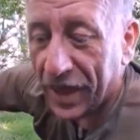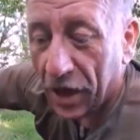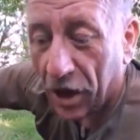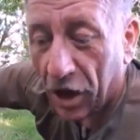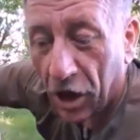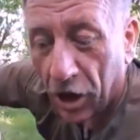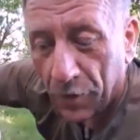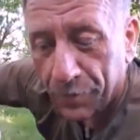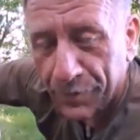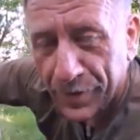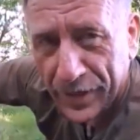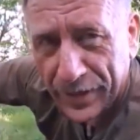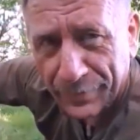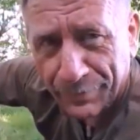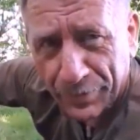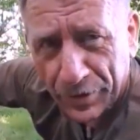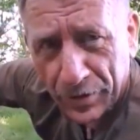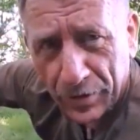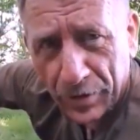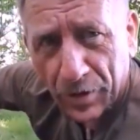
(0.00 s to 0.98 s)
There are
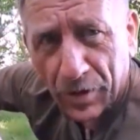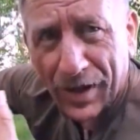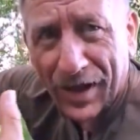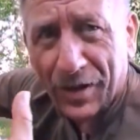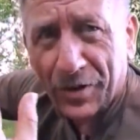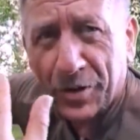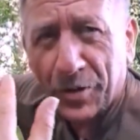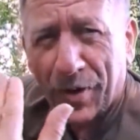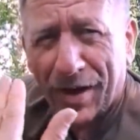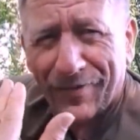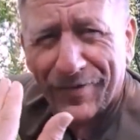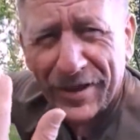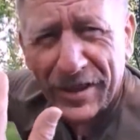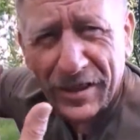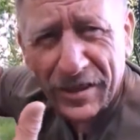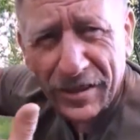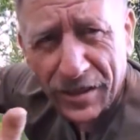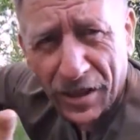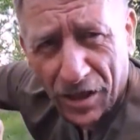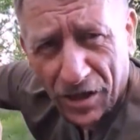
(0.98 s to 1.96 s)
people who
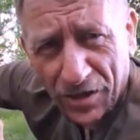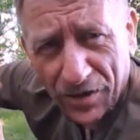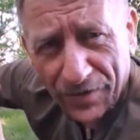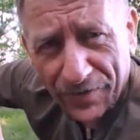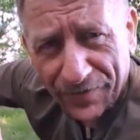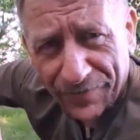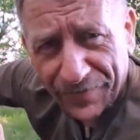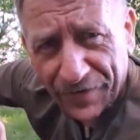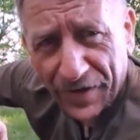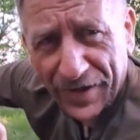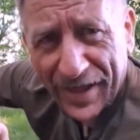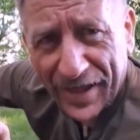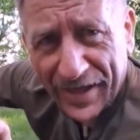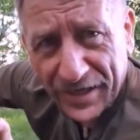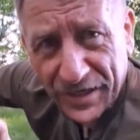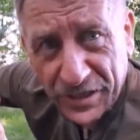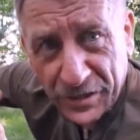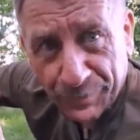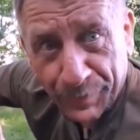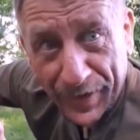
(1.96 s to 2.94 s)
have a lot of
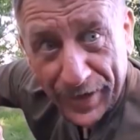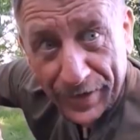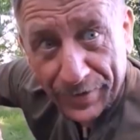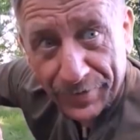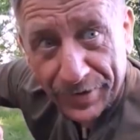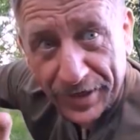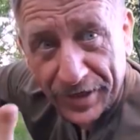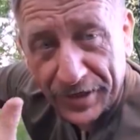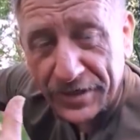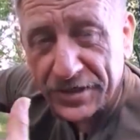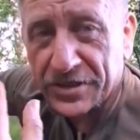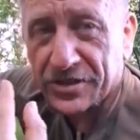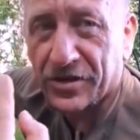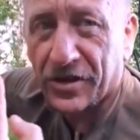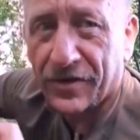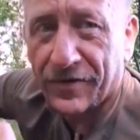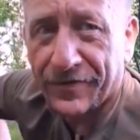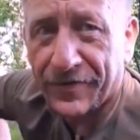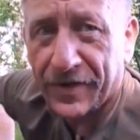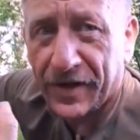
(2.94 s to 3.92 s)

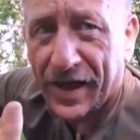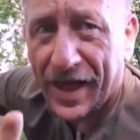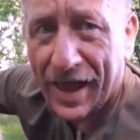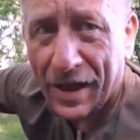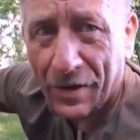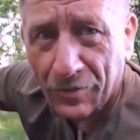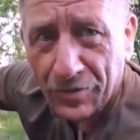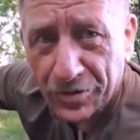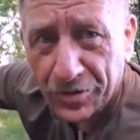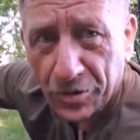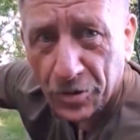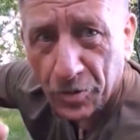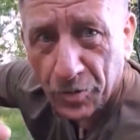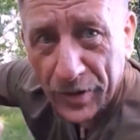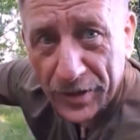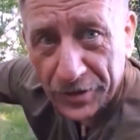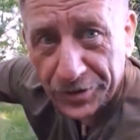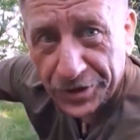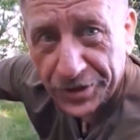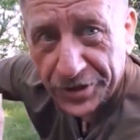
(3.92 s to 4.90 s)
experience of
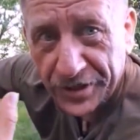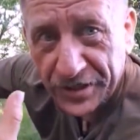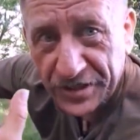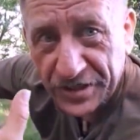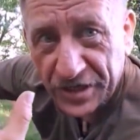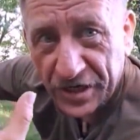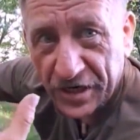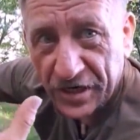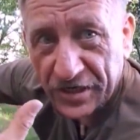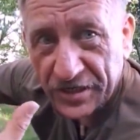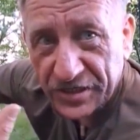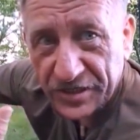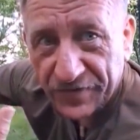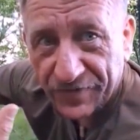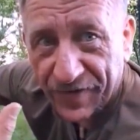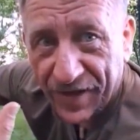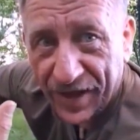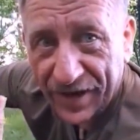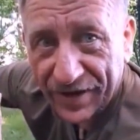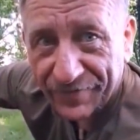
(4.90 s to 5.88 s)
outdoor wilderness
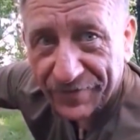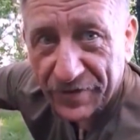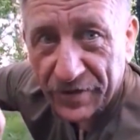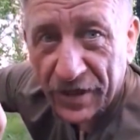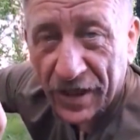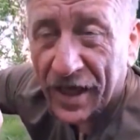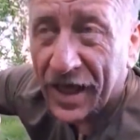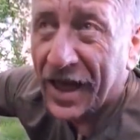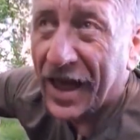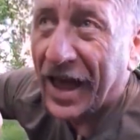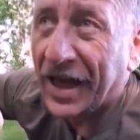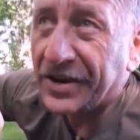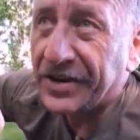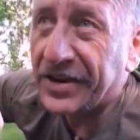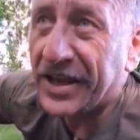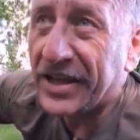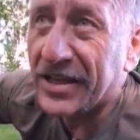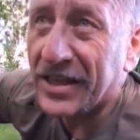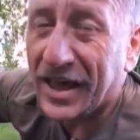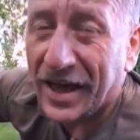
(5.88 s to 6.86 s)
survival,
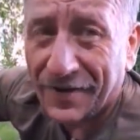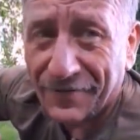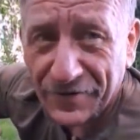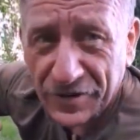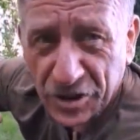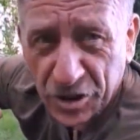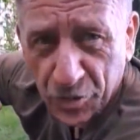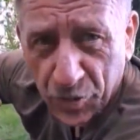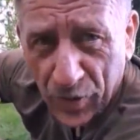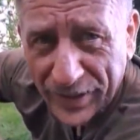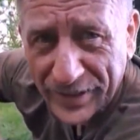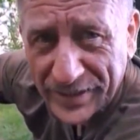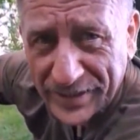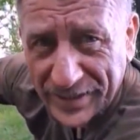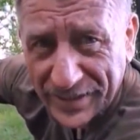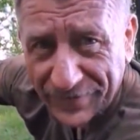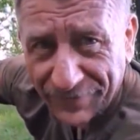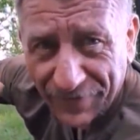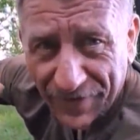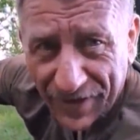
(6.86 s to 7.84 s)
and they'll have a
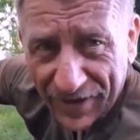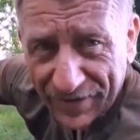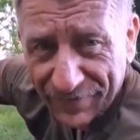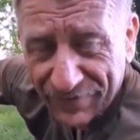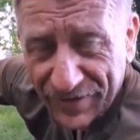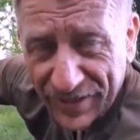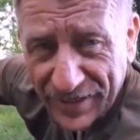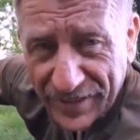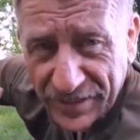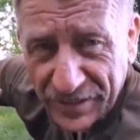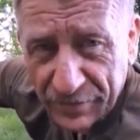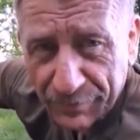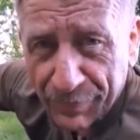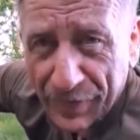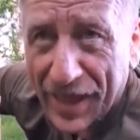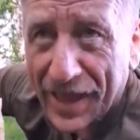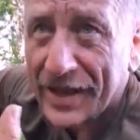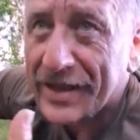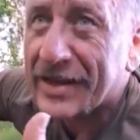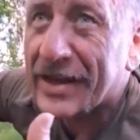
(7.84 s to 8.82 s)

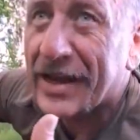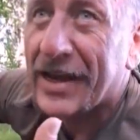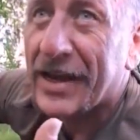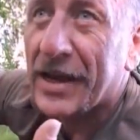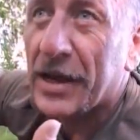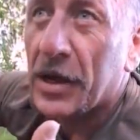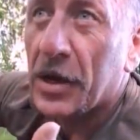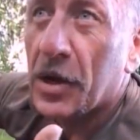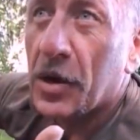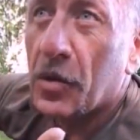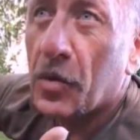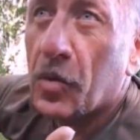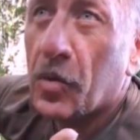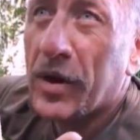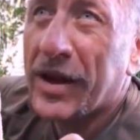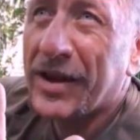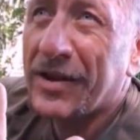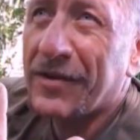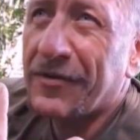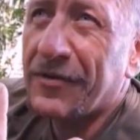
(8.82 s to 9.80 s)
25-litre pack
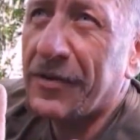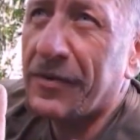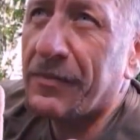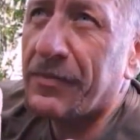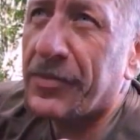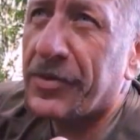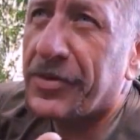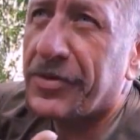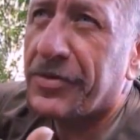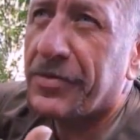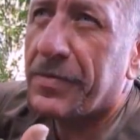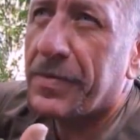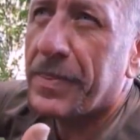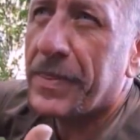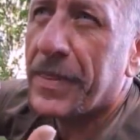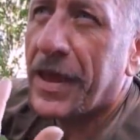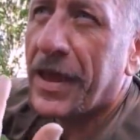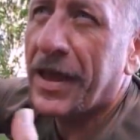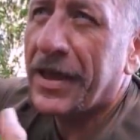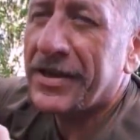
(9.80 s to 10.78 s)
with
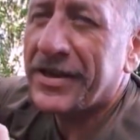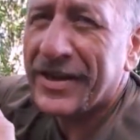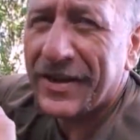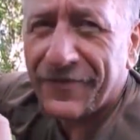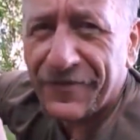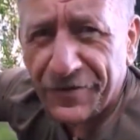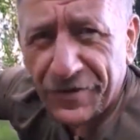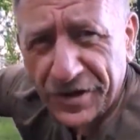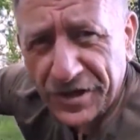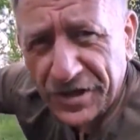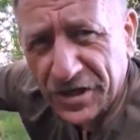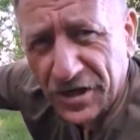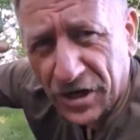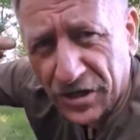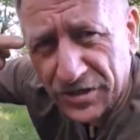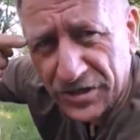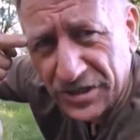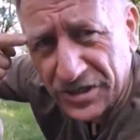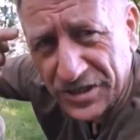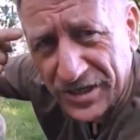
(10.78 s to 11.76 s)
a
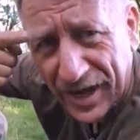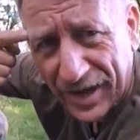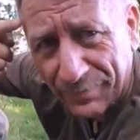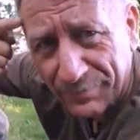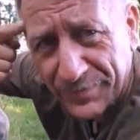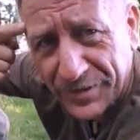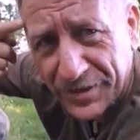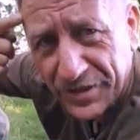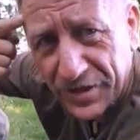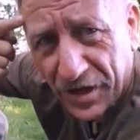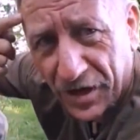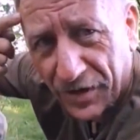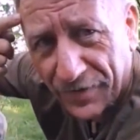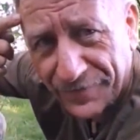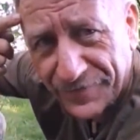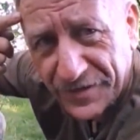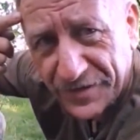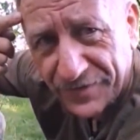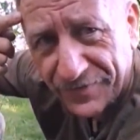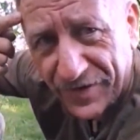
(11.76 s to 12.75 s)
different concept
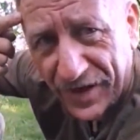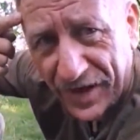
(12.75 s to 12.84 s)
of